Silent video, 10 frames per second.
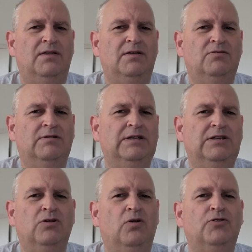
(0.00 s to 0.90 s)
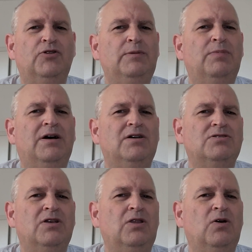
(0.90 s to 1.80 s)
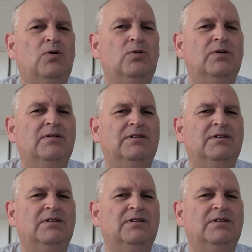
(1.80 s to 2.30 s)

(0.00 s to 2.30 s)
They're doing it in all three bars, although I